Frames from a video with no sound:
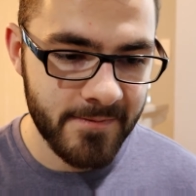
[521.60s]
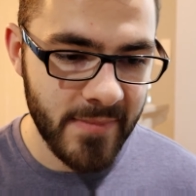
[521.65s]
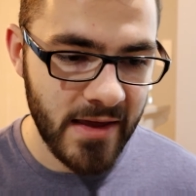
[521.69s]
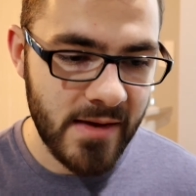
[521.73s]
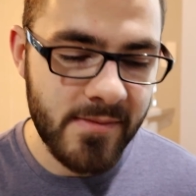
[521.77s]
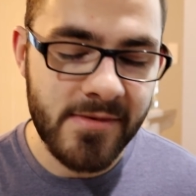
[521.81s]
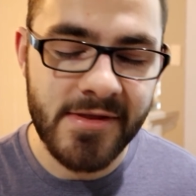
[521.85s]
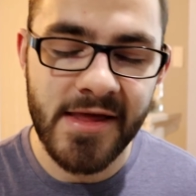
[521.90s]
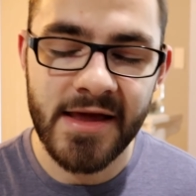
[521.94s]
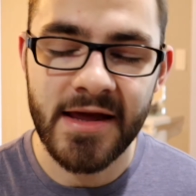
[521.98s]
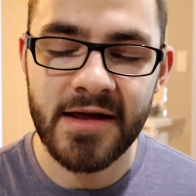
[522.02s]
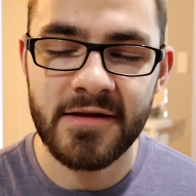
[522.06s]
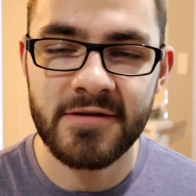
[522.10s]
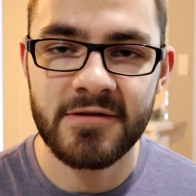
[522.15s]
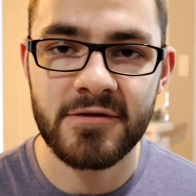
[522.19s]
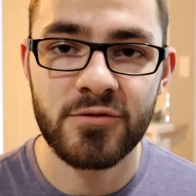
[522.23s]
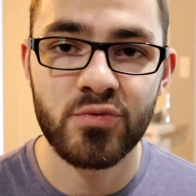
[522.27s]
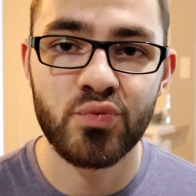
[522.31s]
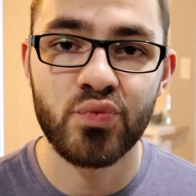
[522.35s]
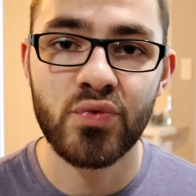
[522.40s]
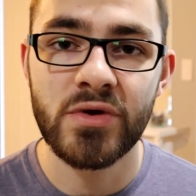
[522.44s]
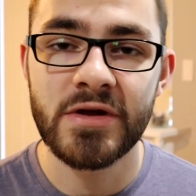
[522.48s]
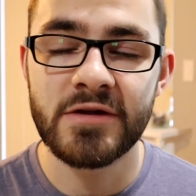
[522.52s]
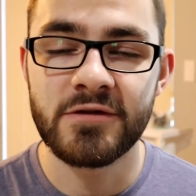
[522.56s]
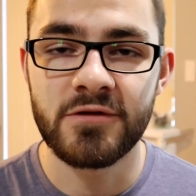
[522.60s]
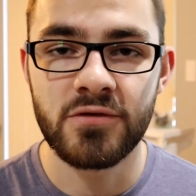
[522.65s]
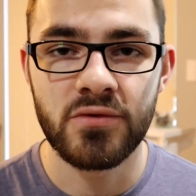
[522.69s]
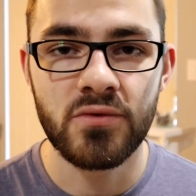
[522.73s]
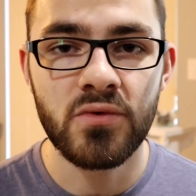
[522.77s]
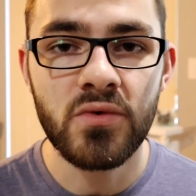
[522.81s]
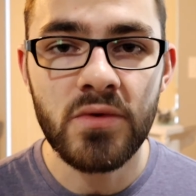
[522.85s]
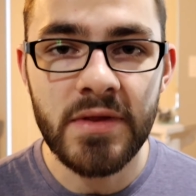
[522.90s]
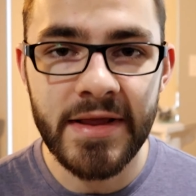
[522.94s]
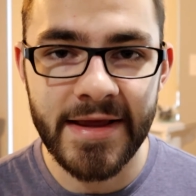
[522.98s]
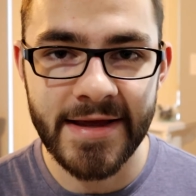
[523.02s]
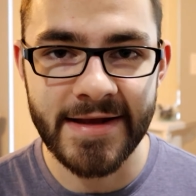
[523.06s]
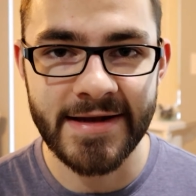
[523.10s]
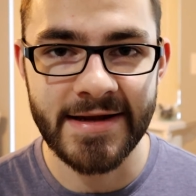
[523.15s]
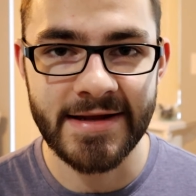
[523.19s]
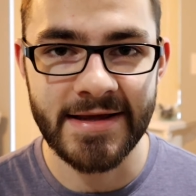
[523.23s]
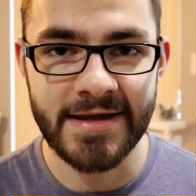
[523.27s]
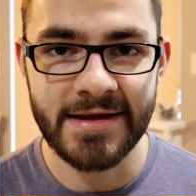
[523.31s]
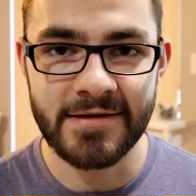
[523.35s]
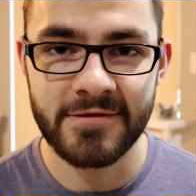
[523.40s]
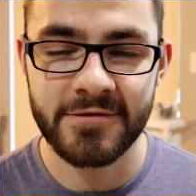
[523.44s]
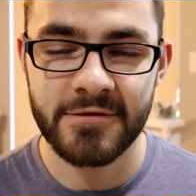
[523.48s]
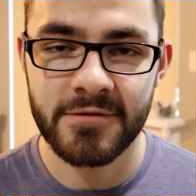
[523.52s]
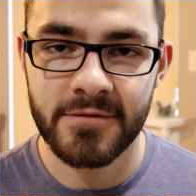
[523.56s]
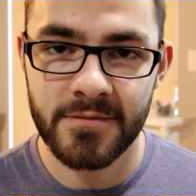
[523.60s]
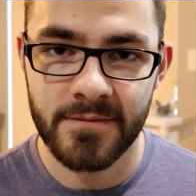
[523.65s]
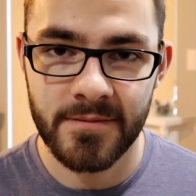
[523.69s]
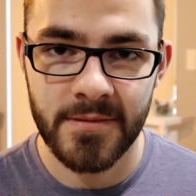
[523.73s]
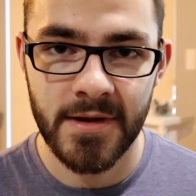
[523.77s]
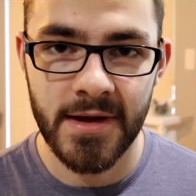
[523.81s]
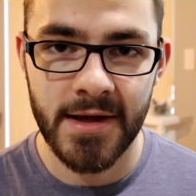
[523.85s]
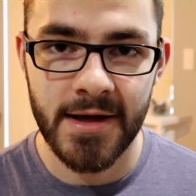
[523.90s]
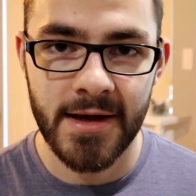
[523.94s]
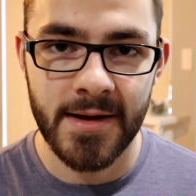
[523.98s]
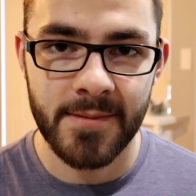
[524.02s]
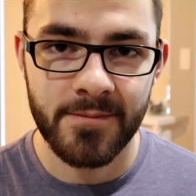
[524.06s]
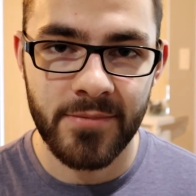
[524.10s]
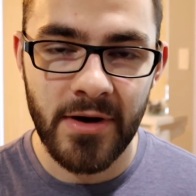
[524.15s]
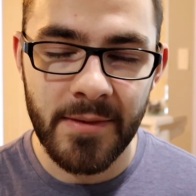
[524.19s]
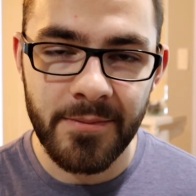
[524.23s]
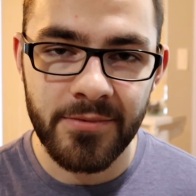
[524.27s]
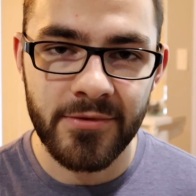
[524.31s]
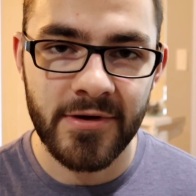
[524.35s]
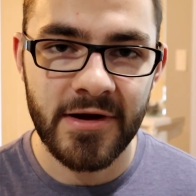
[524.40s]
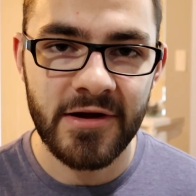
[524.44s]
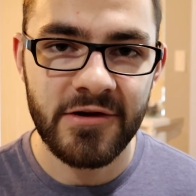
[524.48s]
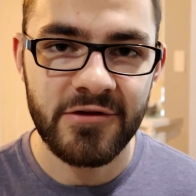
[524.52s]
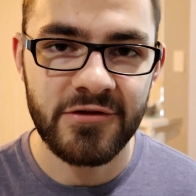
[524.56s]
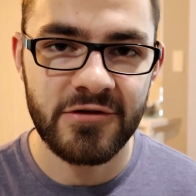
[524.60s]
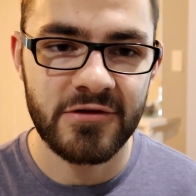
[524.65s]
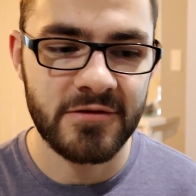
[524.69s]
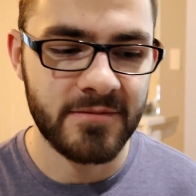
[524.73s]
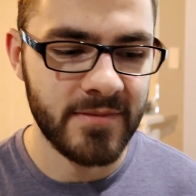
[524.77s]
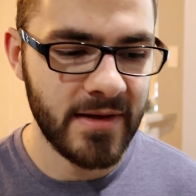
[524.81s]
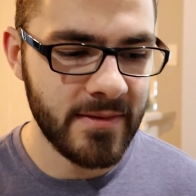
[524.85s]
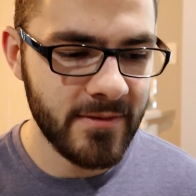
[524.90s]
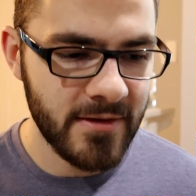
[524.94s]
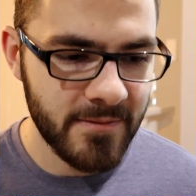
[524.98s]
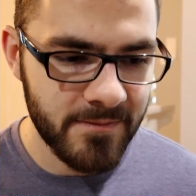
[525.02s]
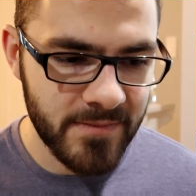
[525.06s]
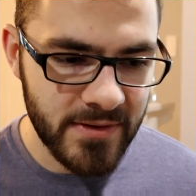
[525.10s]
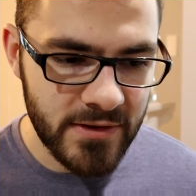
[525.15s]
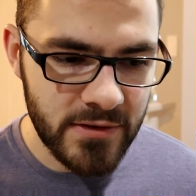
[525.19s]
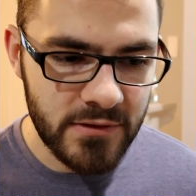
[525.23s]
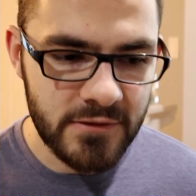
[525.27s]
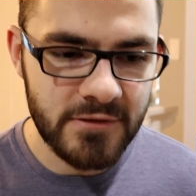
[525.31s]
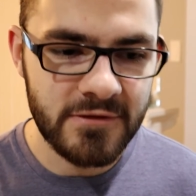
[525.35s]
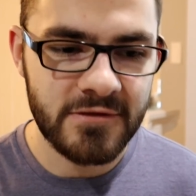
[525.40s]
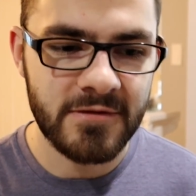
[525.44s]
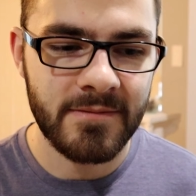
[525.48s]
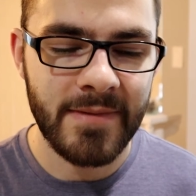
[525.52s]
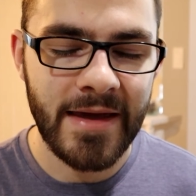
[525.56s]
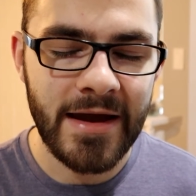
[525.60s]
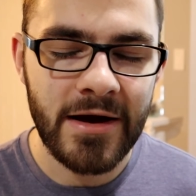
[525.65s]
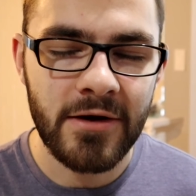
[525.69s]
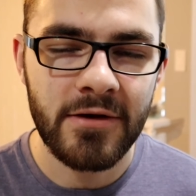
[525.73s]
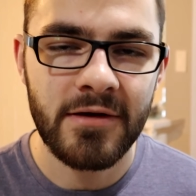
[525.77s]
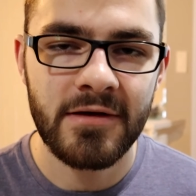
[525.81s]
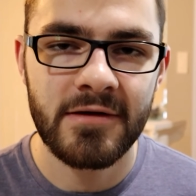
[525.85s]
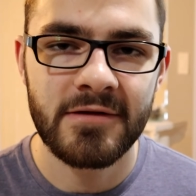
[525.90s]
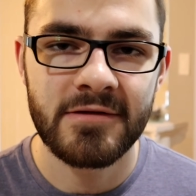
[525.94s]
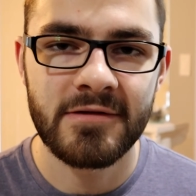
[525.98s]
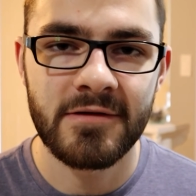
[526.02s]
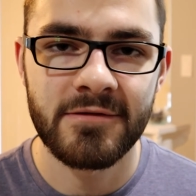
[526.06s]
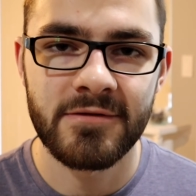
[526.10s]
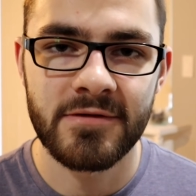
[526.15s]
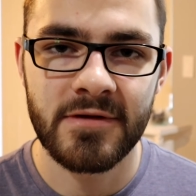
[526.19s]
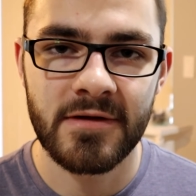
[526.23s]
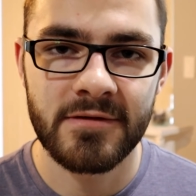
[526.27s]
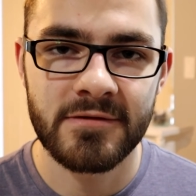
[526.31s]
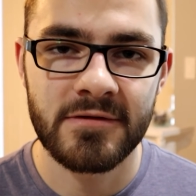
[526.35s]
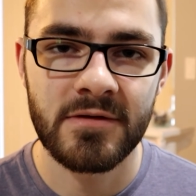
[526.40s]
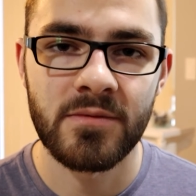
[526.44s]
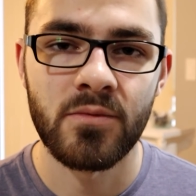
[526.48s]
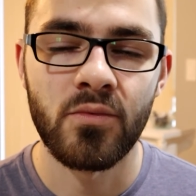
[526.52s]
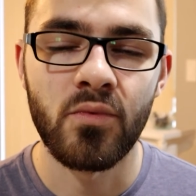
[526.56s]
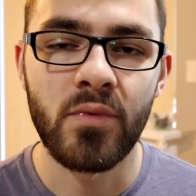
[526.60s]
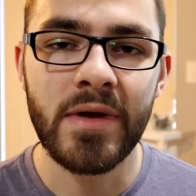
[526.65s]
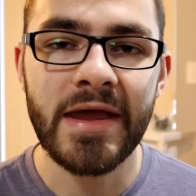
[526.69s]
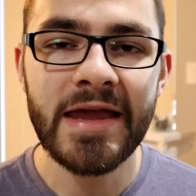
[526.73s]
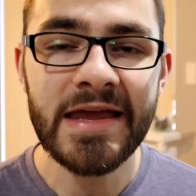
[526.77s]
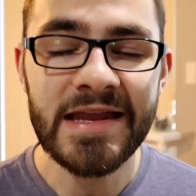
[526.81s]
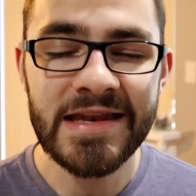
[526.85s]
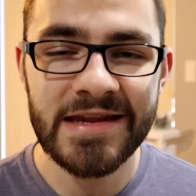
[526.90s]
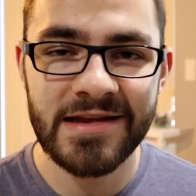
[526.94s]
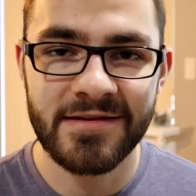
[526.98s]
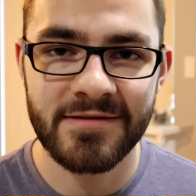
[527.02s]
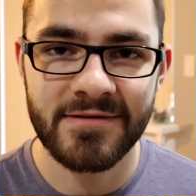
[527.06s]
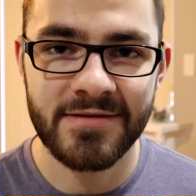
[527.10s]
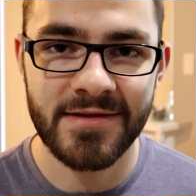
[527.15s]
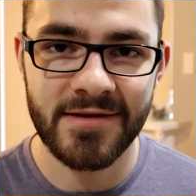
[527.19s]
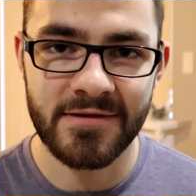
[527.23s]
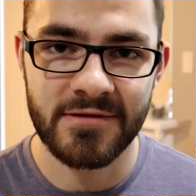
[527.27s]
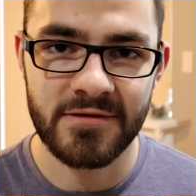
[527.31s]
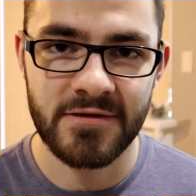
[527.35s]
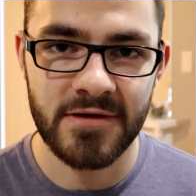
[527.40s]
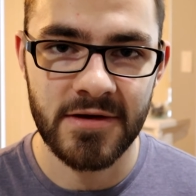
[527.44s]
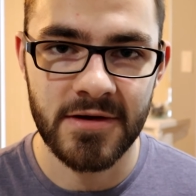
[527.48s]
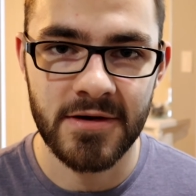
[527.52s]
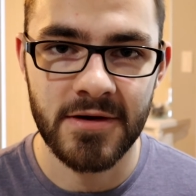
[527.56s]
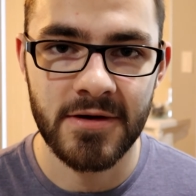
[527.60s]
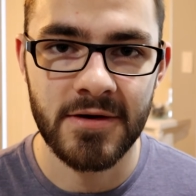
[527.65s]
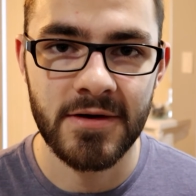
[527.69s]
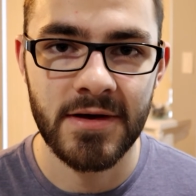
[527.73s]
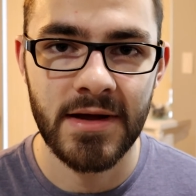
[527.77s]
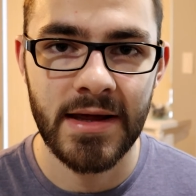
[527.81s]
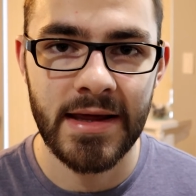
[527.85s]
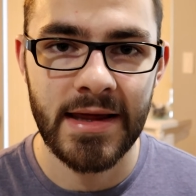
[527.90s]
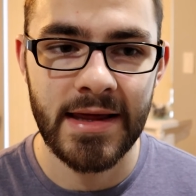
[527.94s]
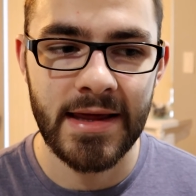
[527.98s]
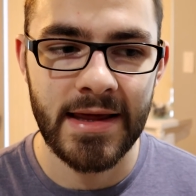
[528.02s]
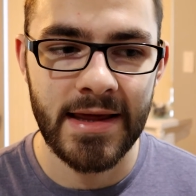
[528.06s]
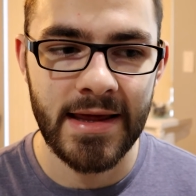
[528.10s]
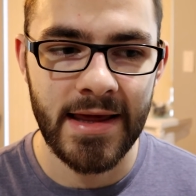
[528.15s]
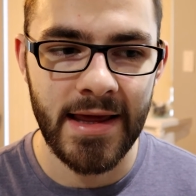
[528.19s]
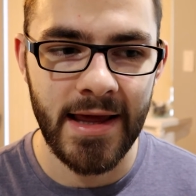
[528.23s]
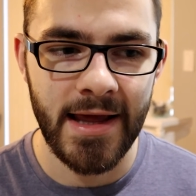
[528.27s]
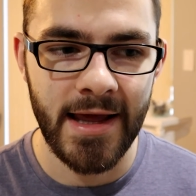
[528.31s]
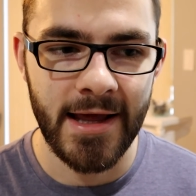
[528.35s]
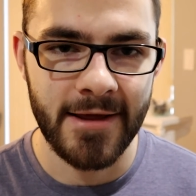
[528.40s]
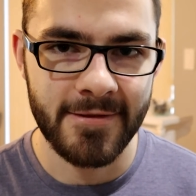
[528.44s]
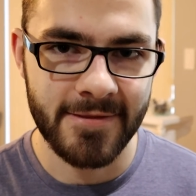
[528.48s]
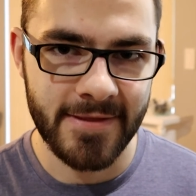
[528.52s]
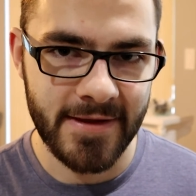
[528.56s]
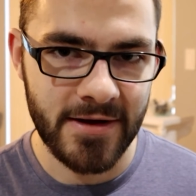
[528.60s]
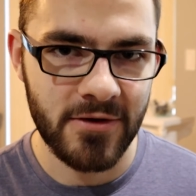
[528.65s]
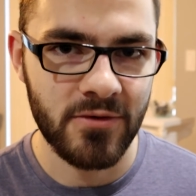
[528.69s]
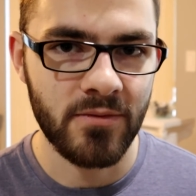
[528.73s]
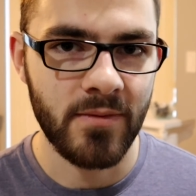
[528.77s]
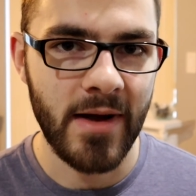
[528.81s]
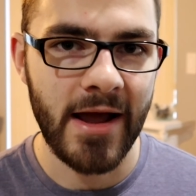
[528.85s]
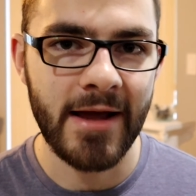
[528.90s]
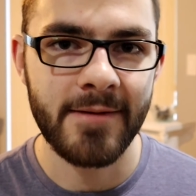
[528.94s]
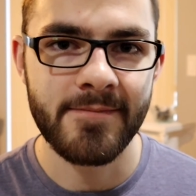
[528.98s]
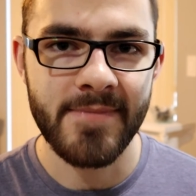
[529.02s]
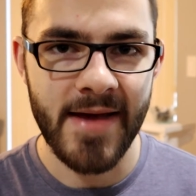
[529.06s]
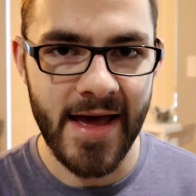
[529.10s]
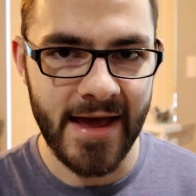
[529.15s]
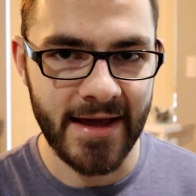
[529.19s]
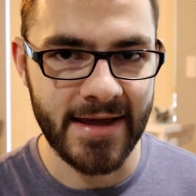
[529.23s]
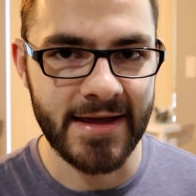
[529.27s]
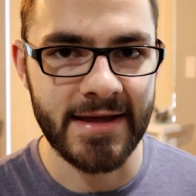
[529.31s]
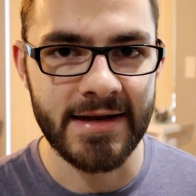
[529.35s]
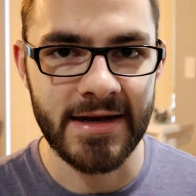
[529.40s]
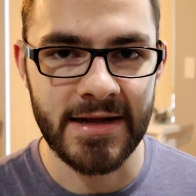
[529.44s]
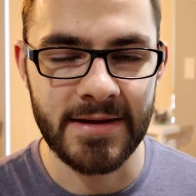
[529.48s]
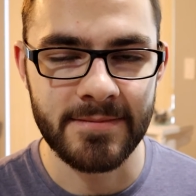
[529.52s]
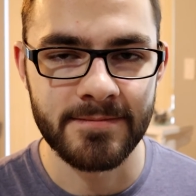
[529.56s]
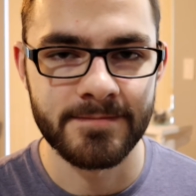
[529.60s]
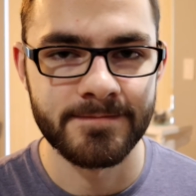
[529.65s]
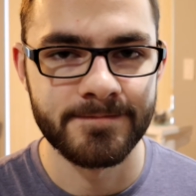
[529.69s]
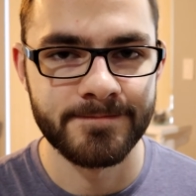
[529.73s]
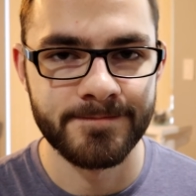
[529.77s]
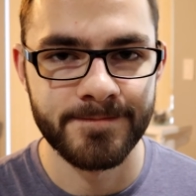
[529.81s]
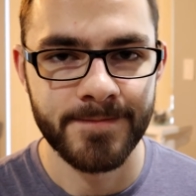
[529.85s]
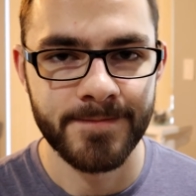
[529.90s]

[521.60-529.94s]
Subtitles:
maybe they get some retooling and get some preparation. Maybe build some areas of some weakness this year. And they're right back in it.